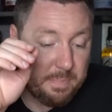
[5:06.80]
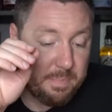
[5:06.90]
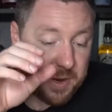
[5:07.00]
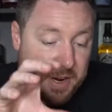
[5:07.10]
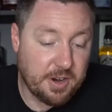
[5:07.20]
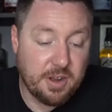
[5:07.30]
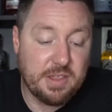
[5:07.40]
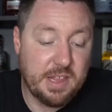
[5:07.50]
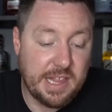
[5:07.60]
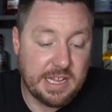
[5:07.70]
but I
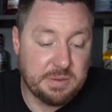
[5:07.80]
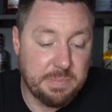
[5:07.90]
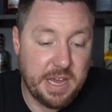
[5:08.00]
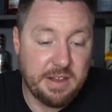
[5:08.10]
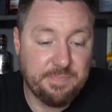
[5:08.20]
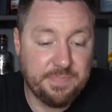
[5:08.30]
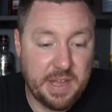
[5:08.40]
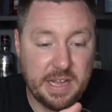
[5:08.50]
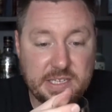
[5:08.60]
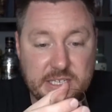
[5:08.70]
don't think that's me.
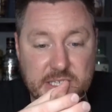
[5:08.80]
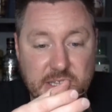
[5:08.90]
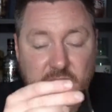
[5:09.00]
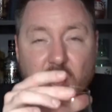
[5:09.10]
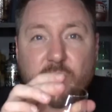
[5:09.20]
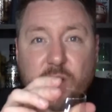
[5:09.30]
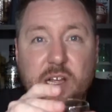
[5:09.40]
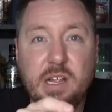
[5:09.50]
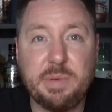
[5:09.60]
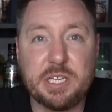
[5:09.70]
It's like, I
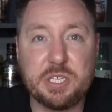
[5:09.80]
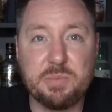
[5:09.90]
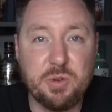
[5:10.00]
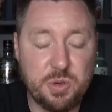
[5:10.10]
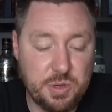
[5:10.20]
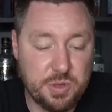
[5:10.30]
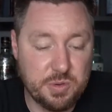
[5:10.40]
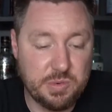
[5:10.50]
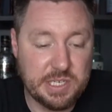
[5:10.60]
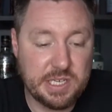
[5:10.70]
really love my
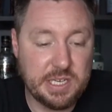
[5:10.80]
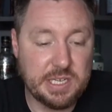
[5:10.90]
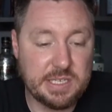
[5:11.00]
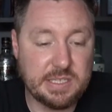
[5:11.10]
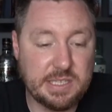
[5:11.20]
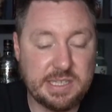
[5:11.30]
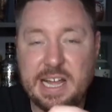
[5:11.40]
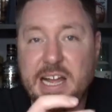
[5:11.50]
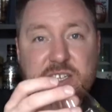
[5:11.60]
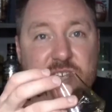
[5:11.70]
smooth whiskeys.
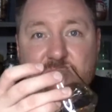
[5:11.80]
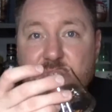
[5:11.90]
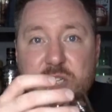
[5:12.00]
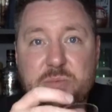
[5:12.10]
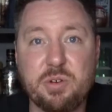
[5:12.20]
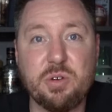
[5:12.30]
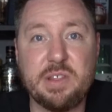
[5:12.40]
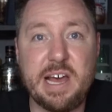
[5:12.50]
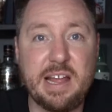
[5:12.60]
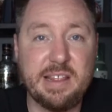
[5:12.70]
That's just too
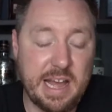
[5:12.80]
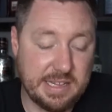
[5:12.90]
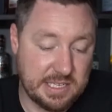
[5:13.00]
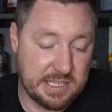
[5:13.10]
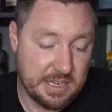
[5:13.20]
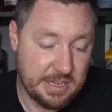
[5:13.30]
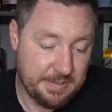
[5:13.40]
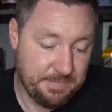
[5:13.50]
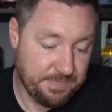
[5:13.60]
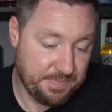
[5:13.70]
smooth. That's,
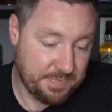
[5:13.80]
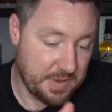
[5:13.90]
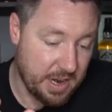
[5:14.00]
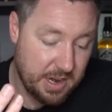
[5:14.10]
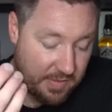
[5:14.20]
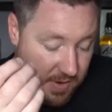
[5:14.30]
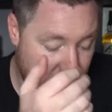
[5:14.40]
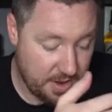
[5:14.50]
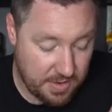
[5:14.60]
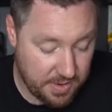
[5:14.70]
I don't even
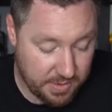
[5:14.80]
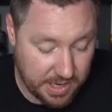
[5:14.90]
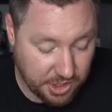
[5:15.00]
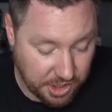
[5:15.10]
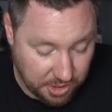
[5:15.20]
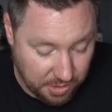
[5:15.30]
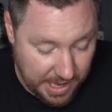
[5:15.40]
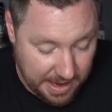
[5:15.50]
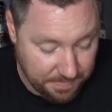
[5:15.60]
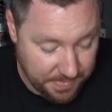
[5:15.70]
know if you would actually call
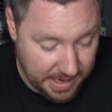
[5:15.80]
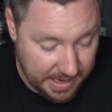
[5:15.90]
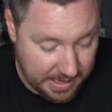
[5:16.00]
that